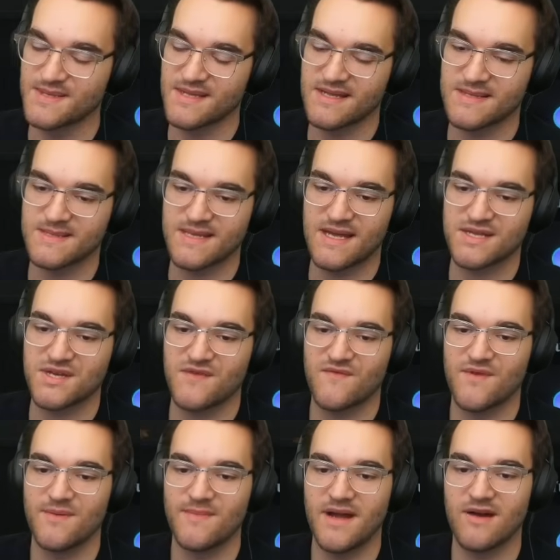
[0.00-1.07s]
concession
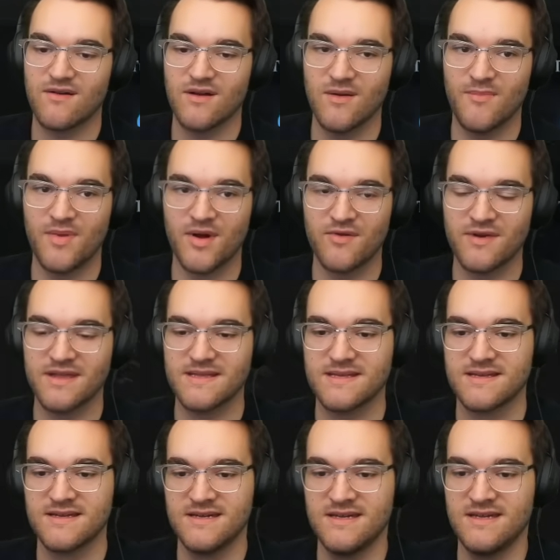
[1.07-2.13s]
from our
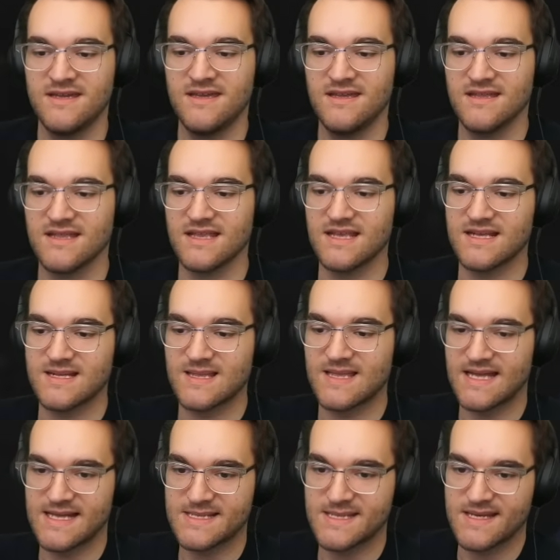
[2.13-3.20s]
opponent. The
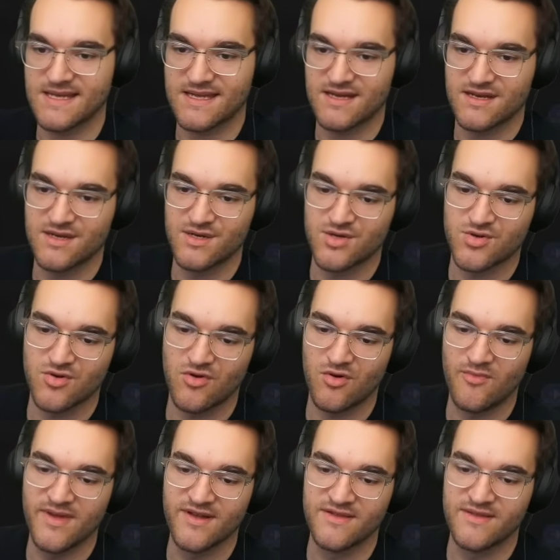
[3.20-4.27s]
classic control
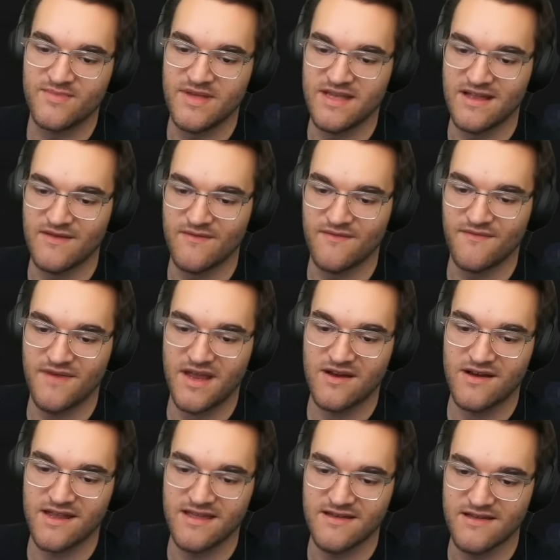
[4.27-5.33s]
build being
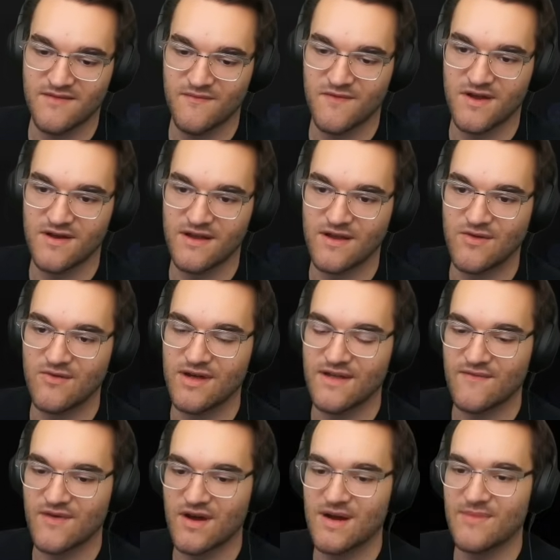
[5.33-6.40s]
very, very
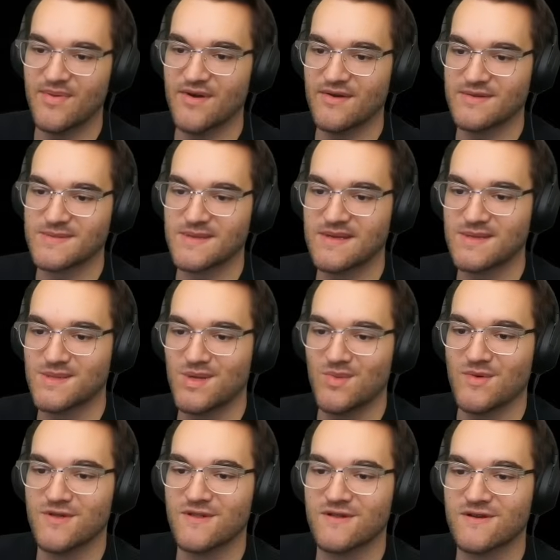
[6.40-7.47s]
annoying for our opponents. They scoop
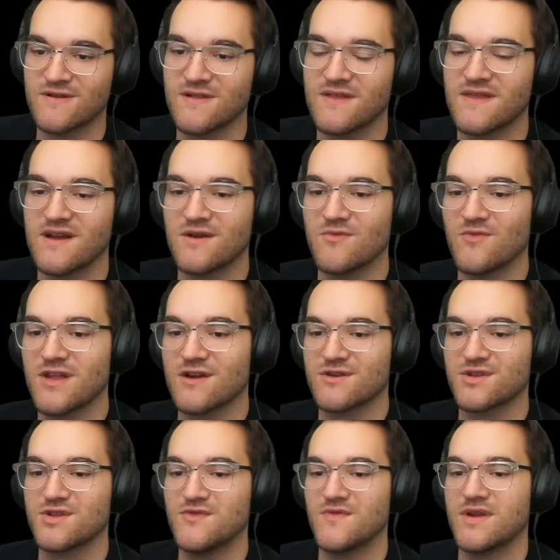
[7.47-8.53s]
a little early there, and we are
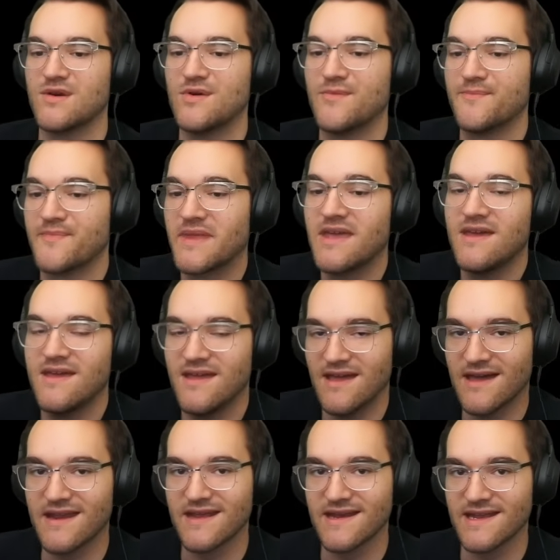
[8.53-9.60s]
2-0
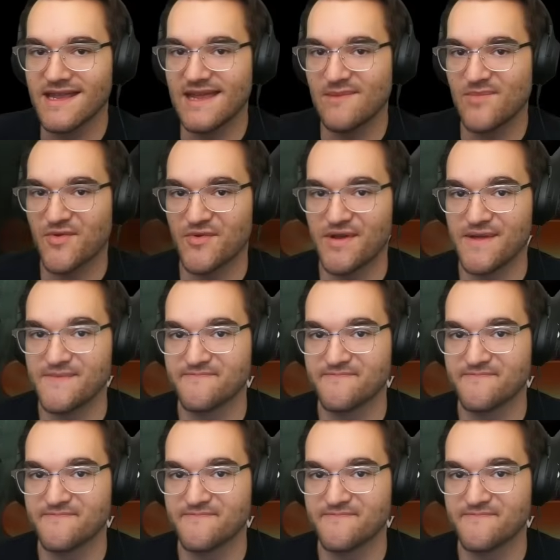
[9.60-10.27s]
heading into game 3.